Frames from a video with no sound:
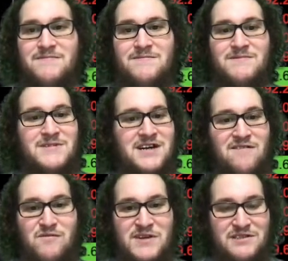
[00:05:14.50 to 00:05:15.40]
the
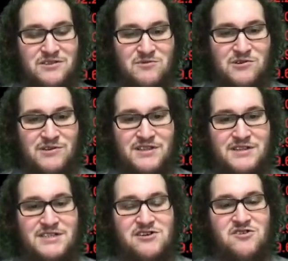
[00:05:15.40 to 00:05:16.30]
governments of the world and the
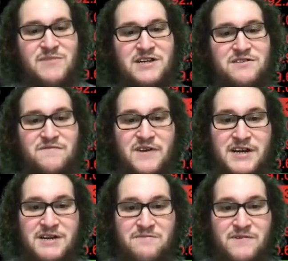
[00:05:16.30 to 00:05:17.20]
central banks are
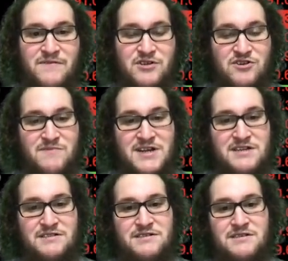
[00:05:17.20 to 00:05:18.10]
fighting with a
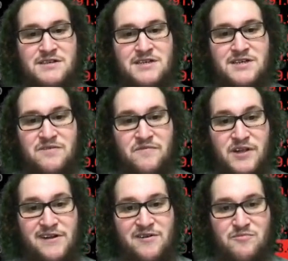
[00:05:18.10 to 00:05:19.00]
tremendous
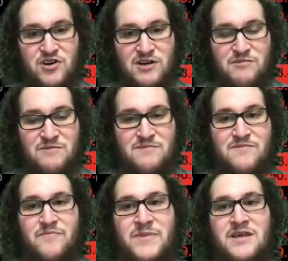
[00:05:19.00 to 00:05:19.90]
inflation problem.
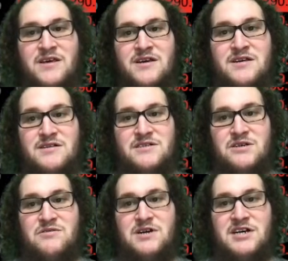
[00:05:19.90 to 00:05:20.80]

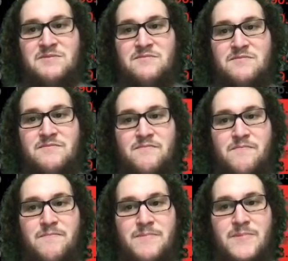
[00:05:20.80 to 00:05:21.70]
So
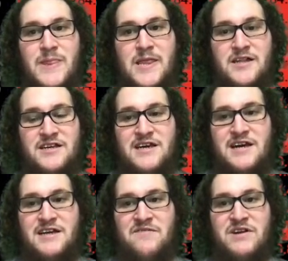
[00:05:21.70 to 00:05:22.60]

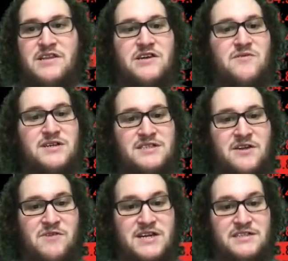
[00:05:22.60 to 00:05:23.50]
yeah, even in the U.S., they
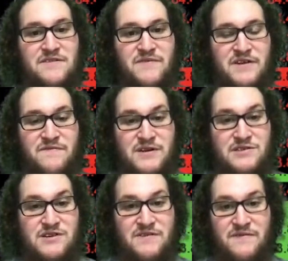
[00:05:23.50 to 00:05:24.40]
raised the Fed
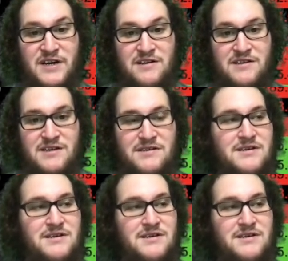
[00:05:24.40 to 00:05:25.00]
funds rate finally,